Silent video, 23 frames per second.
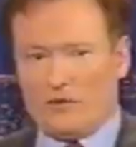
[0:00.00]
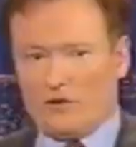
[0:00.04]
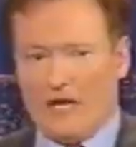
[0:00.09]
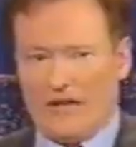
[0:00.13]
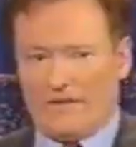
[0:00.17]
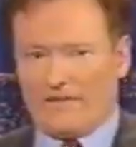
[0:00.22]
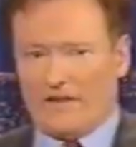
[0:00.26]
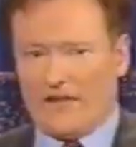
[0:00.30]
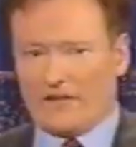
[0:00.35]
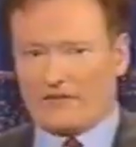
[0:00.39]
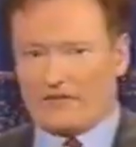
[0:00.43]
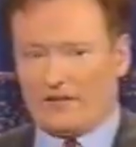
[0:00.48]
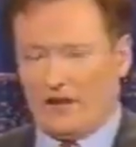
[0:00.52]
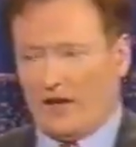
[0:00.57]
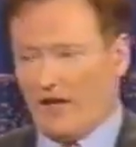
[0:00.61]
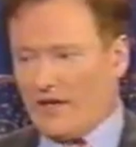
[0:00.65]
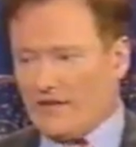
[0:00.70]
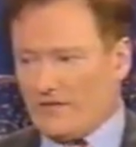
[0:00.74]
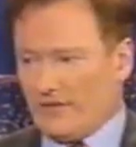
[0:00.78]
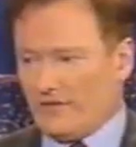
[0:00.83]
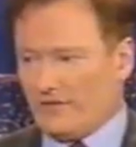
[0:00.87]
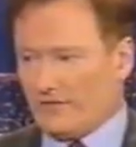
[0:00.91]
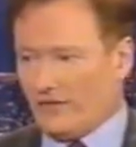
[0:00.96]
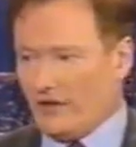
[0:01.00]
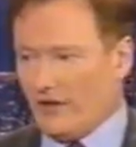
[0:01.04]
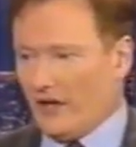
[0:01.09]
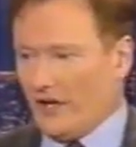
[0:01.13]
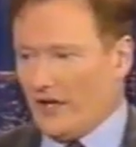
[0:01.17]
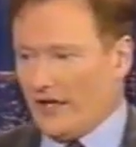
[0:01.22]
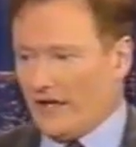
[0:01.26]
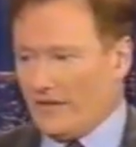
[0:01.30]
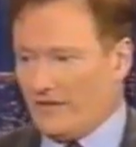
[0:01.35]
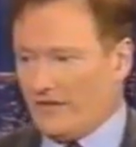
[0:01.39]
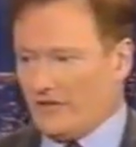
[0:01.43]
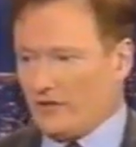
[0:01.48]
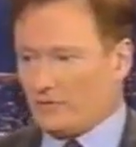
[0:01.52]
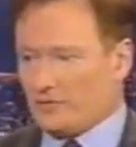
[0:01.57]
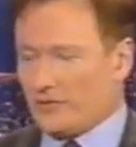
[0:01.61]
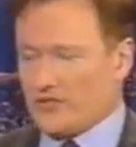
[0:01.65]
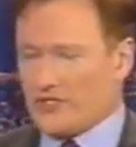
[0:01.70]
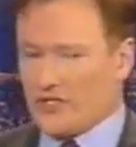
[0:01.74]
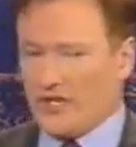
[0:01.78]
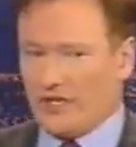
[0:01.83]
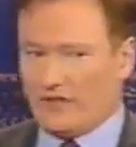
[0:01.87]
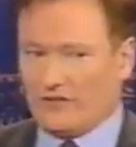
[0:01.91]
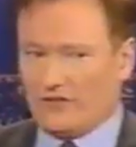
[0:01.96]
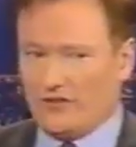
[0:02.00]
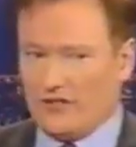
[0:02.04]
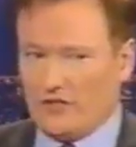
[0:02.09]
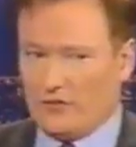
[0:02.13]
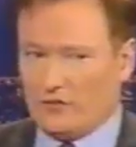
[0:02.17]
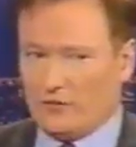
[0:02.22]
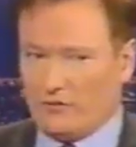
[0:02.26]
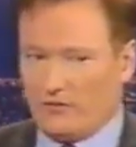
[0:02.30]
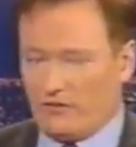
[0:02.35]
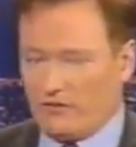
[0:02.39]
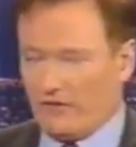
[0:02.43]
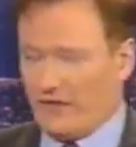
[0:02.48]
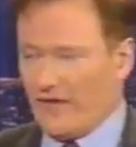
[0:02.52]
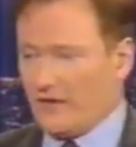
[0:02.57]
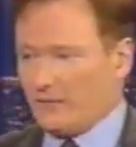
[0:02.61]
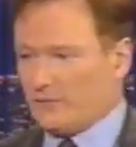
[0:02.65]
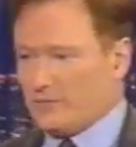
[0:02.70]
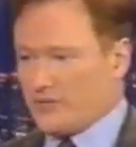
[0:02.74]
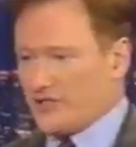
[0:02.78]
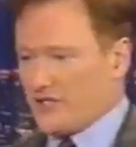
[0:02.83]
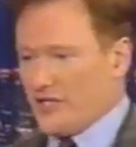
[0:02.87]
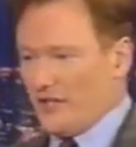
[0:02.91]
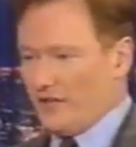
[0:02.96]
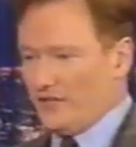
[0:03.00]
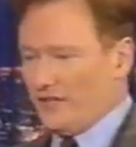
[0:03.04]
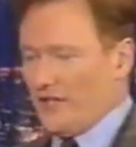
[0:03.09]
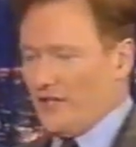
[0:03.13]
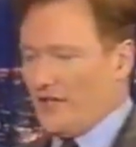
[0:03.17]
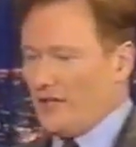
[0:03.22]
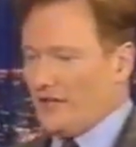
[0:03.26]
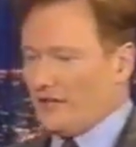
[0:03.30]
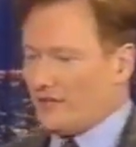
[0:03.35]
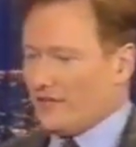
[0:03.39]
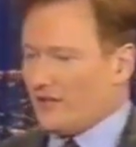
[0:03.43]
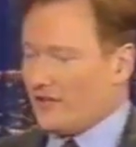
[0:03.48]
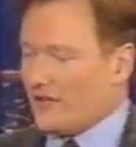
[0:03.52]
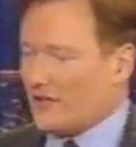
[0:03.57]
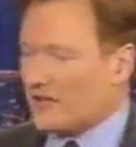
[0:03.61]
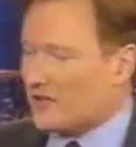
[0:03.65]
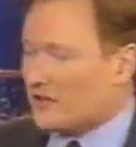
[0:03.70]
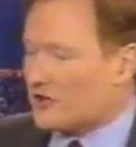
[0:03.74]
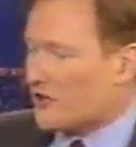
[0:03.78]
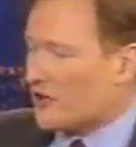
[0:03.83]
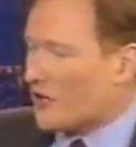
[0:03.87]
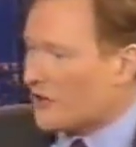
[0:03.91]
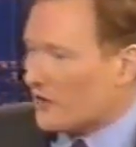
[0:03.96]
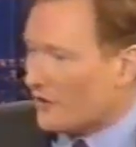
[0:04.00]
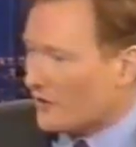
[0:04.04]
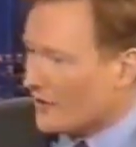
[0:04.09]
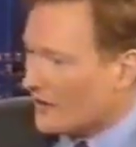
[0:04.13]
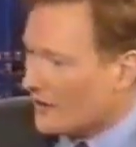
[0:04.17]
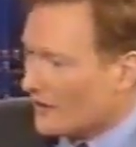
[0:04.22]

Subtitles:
not that tie, this tie. This projects youth. That projects idiocy, you know?